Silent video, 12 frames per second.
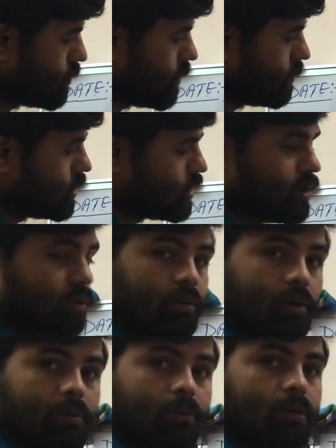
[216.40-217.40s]
probability of
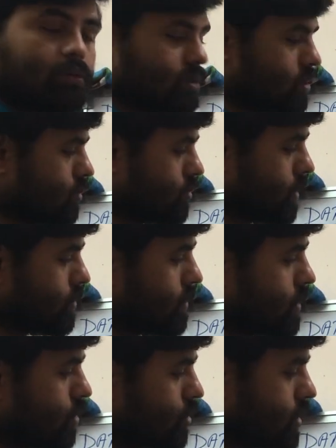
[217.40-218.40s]

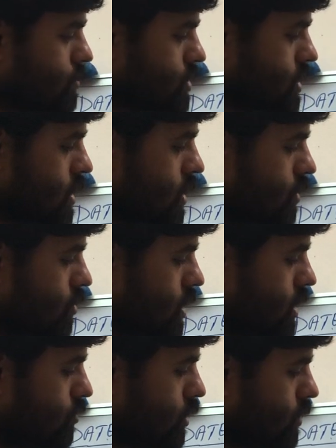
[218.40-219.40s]
favorable outcomes,
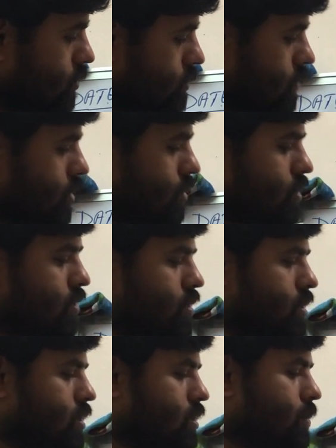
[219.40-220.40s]
only one
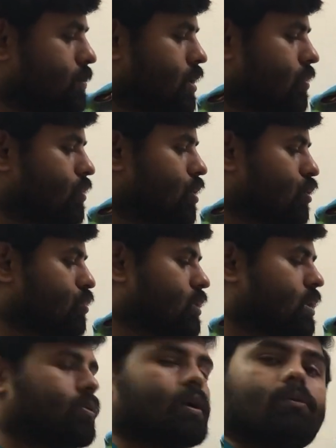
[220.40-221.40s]
number of count for
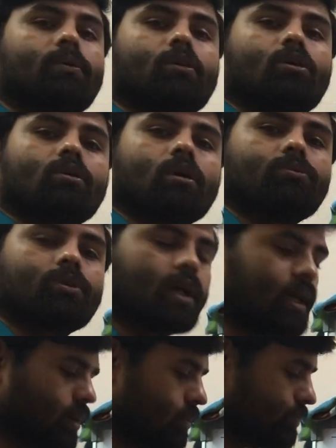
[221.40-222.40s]
the favorable outcomes,
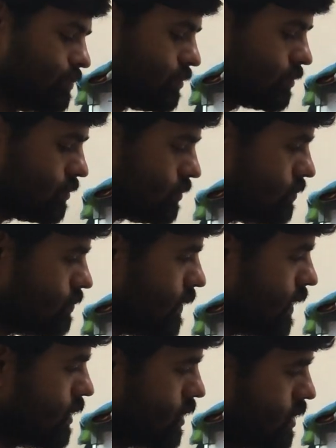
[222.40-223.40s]
right?
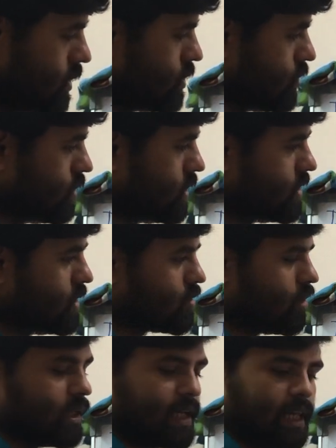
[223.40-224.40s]
So this is
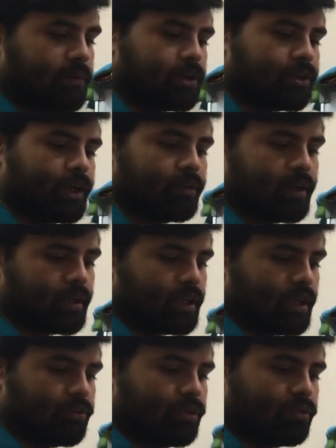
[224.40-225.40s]
called elementary event.
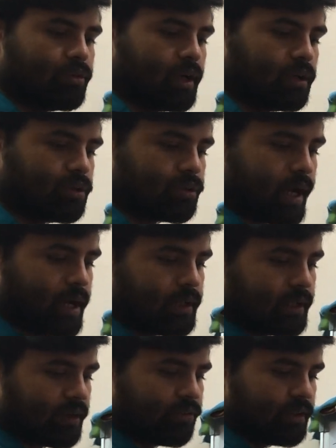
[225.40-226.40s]
If you want to write the
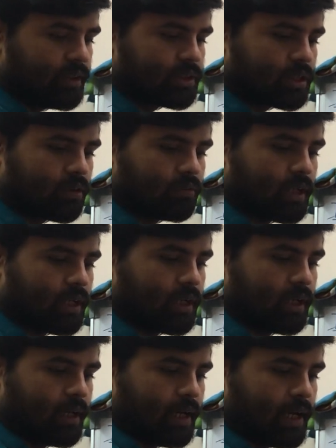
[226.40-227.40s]
definition of the
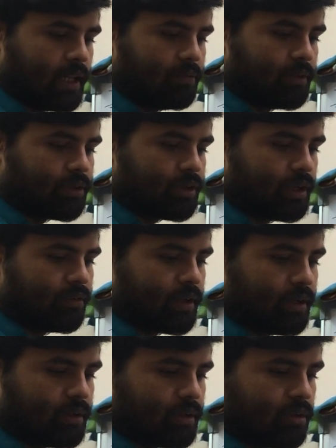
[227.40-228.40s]
elementary
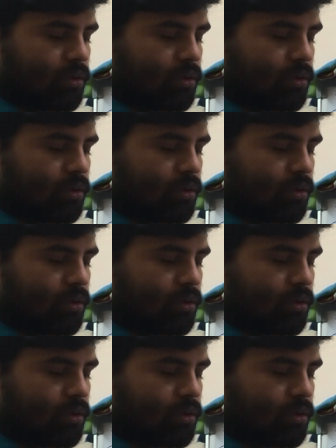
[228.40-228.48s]
event,